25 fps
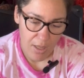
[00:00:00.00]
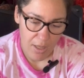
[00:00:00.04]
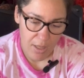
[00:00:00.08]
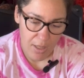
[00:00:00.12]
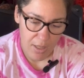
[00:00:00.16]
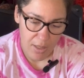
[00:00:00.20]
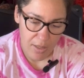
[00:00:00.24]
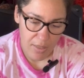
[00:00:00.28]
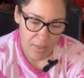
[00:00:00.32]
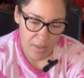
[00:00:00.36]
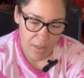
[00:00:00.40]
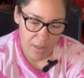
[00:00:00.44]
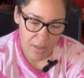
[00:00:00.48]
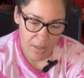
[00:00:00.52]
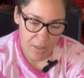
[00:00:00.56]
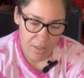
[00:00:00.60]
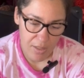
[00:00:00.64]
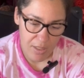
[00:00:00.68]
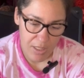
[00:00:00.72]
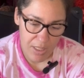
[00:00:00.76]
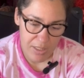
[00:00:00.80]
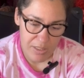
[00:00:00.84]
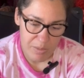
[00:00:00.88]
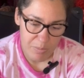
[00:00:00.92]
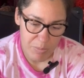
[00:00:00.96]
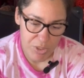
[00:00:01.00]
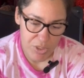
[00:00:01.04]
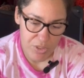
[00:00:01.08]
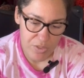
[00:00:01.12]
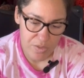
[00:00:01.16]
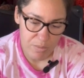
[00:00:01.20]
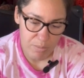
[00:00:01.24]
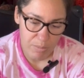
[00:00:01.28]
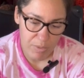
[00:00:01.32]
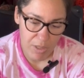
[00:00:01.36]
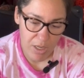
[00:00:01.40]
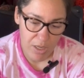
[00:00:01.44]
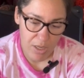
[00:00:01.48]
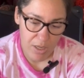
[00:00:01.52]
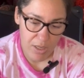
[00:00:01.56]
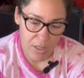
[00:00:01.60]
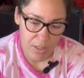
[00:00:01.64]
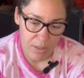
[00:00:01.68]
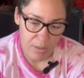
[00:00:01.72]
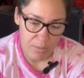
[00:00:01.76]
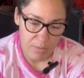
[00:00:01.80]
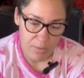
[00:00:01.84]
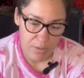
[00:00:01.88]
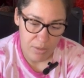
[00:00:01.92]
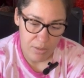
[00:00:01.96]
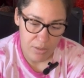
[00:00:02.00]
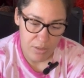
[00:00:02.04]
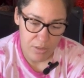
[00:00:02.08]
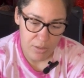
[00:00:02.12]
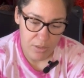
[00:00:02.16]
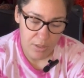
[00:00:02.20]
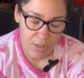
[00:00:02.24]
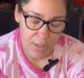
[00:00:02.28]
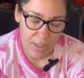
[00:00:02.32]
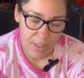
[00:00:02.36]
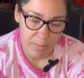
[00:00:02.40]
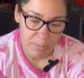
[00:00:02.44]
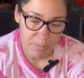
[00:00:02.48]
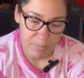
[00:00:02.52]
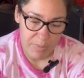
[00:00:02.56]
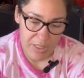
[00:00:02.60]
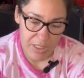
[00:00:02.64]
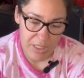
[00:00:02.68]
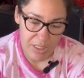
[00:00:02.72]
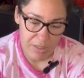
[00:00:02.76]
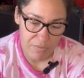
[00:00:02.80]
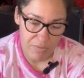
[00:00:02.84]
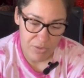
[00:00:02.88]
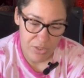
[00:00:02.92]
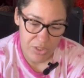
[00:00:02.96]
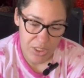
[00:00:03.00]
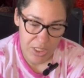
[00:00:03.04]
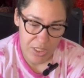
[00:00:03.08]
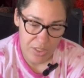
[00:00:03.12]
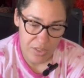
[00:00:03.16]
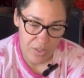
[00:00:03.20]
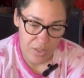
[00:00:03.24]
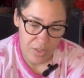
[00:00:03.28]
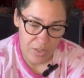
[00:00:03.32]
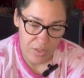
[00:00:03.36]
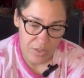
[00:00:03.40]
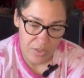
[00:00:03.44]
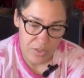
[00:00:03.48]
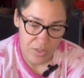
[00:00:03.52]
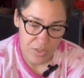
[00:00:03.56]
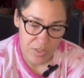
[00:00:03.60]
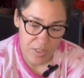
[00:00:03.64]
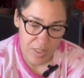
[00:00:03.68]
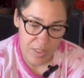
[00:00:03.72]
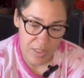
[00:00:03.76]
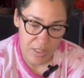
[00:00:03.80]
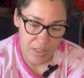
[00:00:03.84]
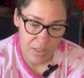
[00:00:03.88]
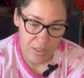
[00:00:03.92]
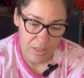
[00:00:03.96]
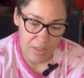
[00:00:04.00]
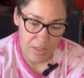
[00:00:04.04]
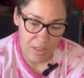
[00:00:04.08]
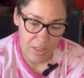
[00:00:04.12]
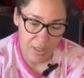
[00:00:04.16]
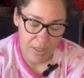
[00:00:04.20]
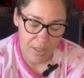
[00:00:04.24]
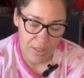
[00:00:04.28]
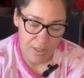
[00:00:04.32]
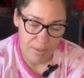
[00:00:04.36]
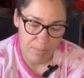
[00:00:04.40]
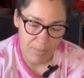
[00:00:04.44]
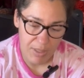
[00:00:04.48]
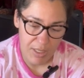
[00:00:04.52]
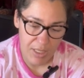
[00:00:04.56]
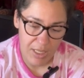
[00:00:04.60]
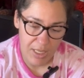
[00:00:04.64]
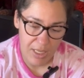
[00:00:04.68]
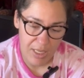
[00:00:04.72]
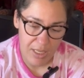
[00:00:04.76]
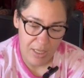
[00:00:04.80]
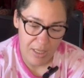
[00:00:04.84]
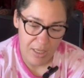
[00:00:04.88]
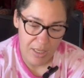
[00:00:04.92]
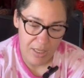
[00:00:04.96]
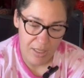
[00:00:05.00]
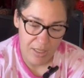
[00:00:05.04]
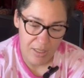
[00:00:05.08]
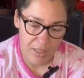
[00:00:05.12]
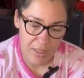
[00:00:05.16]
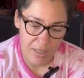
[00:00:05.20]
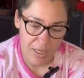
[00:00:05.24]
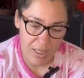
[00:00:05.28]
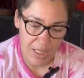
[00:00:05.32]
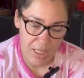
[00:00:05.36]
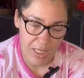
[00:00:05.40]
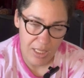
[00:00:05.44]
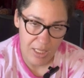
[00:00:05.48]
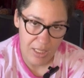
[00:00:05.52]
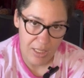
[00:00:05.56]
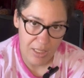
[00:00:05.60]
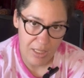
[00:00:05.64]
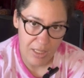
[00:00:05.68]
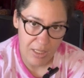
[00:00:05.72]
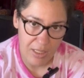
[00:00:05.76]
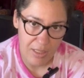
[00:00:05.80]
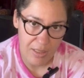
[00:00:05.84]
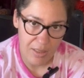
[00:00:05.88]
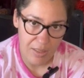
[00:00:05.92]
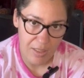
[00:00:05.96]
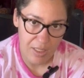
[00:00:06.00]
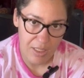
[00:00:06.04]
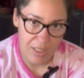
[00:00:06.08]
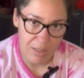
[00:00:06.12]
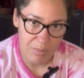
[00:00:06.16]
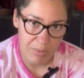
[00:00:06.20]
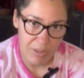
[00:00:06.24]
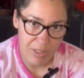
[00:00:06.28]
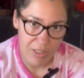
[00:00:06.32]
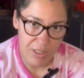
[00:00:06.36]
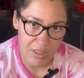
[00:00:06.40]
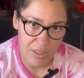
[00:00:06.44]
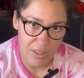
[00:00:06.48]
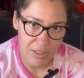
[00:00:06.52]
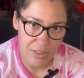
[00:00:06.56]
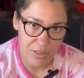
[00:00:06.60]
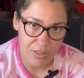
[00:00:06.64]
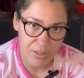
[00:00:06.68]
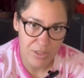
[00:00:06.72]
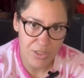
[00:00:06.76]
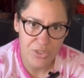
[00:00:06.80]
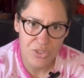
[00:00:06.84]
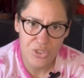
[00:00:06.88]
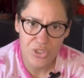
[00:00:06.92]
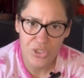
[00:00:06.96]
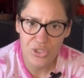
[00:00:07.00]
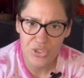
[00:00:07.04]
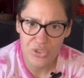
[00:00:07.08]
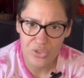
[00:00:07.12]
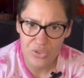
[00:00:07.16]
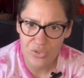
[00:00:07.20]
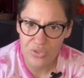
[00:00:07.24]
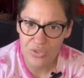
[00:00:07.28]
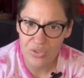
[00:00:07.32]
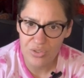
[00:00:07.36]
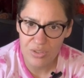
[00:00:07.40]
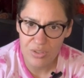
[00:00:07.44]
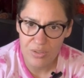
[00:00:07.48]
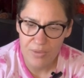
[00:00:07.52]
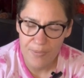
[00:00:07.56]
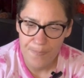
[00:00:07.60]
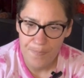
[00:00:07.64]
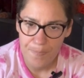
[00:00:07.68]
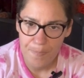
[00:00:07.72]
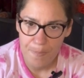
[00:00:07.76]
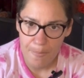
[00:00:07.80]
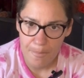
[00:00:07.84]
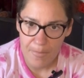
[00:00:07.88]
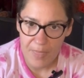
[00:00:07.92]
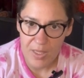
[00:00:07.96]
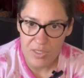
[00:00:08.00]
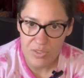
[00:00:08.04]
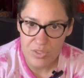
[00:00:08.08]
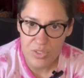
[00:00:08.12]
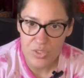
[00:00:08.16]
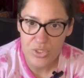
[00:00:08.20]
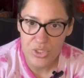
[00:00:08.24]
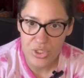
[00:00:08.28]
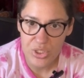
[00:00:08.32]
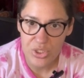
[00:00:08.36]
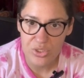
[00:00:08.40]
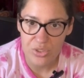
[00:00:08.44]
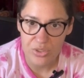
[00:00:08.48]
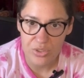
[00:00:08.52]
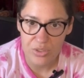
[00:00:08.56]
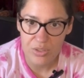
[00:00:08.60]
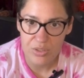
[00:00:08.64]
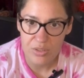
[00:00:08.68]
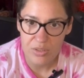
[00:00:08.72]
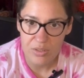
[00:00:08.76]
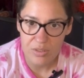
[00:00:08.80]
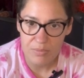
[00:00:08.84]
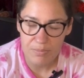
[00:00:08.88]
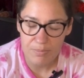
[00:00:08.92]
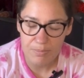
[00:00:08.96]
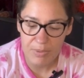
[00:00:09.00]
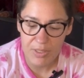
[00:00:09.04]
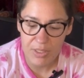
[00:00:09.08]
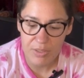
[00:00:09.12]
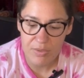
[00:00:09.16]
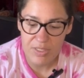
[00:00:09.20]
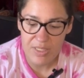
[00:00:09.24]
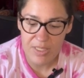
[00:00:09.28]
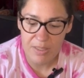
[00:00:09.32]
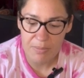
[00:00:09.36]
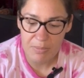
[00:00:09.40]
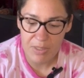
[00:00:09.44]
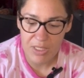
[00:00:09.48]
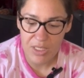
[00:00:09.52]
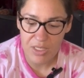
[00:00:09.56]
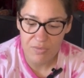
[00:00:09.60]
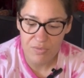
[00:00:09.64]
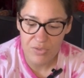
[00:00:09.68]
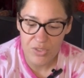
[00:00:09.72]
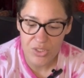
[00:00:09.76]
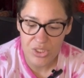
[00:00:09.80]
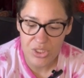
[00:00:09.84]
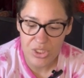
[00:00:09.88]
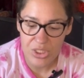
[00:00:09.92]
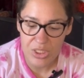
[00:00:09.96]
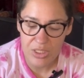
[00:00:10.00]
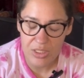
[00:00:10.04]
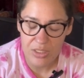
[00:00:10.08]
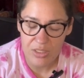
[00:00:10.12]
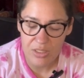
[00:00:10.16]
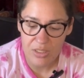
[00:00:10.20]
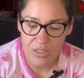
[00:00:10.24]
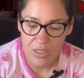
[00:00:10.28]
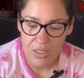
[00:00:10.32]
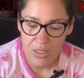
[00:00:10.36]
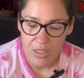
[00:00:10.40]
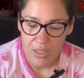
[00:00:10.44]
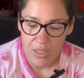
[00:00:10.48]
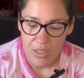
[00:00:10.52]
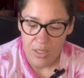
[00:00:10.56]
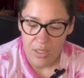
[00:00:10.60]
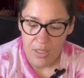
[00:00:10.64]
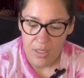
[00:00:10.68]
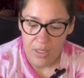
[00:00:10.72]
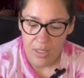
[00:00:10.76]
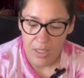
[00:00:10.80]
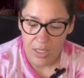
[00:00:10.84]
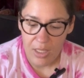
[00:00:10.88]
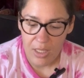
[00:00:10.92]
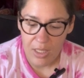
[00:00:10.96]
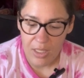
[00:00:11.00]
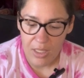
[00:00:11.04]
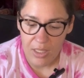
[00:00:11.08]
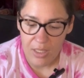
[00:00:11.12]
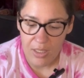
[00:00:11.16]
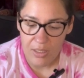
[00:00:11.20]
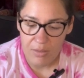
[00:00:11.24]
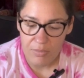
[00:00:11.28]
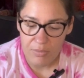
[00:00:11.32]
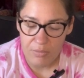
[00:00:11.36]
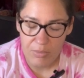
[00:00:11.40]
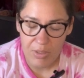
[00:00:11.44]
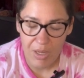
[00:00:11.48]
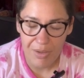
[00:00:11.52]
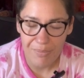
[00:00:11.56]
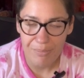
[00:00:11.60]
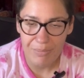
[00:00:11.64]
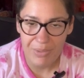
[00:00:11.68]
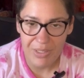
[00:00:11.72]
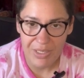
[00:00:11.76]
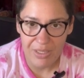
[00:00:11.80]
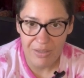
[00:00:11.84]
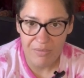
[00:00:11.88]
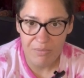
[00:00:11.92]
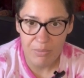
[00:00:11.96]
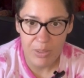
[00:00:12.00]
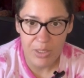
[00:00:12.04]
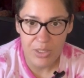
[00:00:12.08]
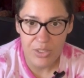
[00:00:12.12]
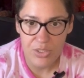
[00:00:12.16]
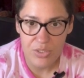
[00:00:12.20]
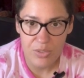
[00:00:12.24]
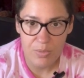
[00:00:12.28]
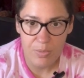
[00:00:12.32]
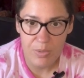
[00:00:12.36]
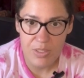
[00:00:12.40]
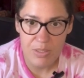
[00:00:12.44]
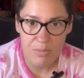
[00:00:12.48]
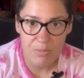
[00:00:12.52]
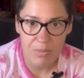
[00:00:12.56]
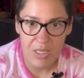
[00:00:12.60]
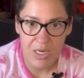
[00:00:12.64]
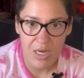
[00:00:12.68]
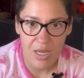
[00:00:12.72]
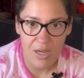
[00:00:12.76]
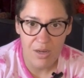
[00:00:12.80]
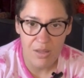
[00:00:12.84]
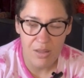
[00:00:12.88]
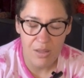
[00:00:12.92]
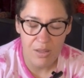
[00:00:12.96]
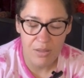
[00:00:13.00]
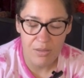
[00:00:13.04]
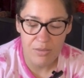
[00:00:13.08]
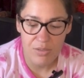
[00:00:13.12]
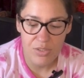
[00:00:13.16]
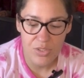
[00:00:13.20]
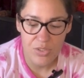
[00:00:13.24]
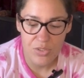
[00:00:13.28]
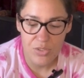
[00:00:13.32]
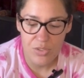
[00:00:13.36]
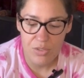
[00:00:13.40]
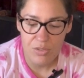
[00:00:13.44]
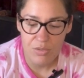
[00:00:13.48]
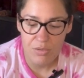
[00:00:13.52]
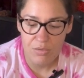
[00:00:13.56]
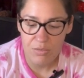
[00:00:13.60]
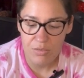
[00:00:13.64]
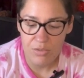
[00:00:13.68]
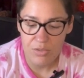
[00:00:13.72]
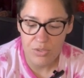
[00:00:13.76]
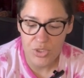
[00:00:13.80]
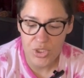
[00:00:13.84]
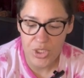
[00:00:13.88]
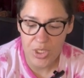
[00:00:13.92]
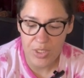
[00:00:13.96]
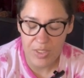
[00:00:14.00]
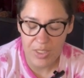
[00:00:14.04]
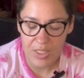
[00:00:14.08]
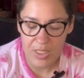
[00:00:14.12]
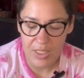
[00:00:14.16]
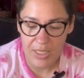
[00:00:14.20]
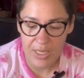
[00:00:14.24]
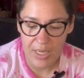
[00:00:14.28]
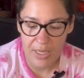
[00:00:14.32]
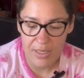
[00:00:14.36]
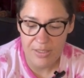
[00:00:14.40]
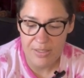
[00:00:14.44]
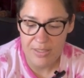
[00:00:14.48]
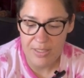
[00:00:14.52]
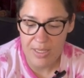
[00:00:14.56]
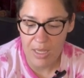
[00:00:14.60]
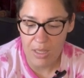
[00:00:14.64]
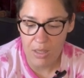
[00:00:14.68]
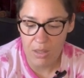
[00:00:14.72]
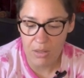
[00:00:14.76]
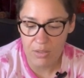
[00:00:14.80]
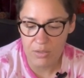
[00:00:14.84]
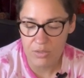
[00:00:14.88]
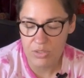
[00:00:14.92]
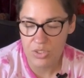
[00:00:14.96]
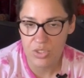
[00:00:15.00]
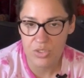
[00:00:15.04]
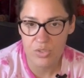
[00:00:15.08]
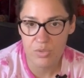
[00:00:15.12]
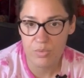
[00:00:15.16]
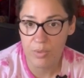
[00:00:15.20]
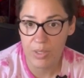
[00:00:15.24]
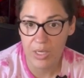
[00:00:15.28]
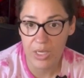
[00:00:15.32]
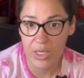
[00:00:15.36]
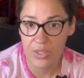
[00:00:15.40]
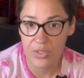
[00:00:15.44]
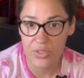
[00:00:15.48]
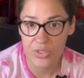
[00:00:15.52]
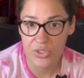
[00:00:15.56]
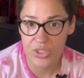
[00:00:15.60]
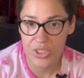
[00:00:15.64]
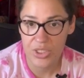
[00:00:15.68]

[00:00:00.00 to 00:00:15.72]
and then the next person bought a bee for $10, and then I had a ladybug or a turtle. It was a turtle, but it was the mini version, or not mini, but it just wasn't made out of the chunky XL. It was just regular